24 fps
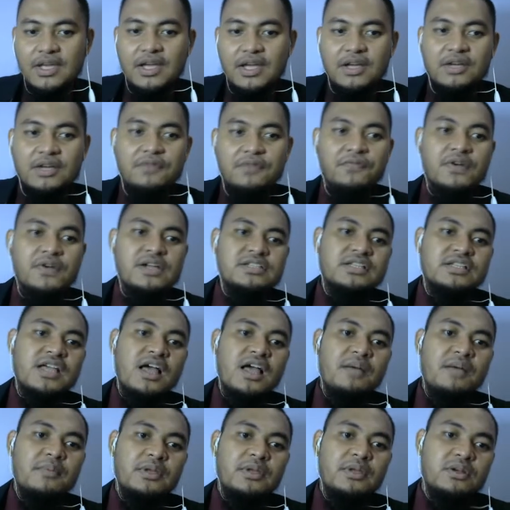The first
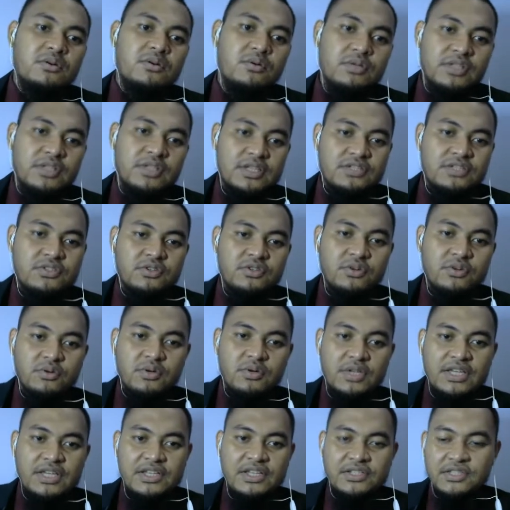common route is
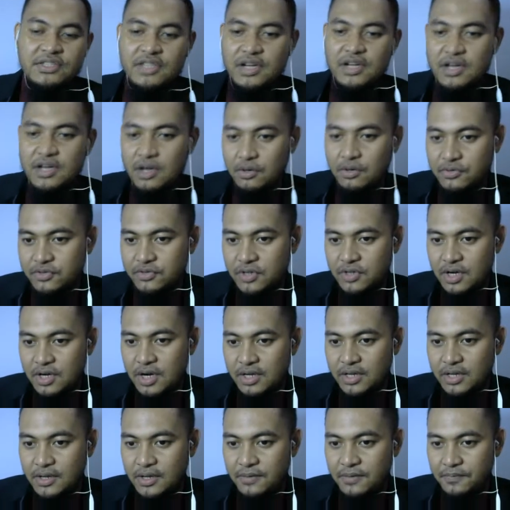through Eastern
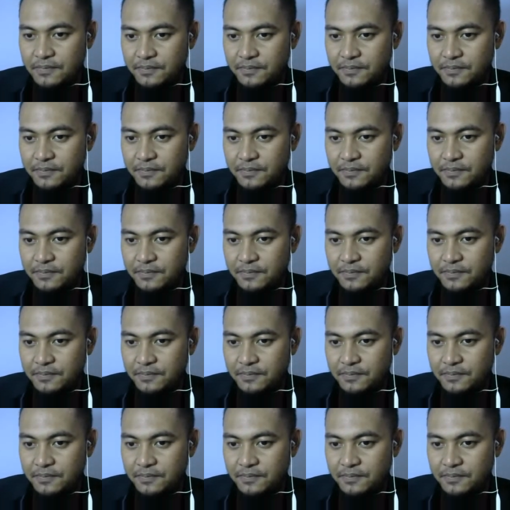Australia,